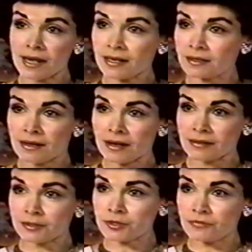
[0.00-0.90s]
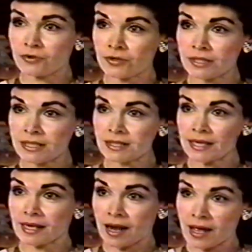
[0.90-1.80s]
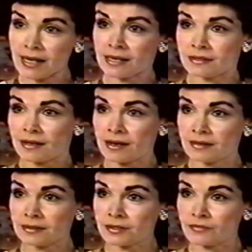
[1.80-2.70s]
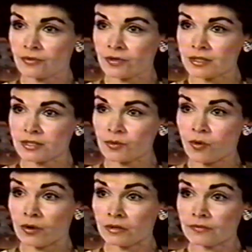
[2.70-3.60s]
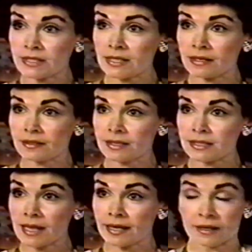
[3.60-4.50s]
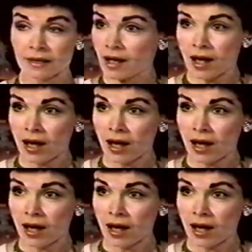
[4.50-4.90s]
he had gotten a divorce, and I had gotten a divorce. So all of a sudden, it's like,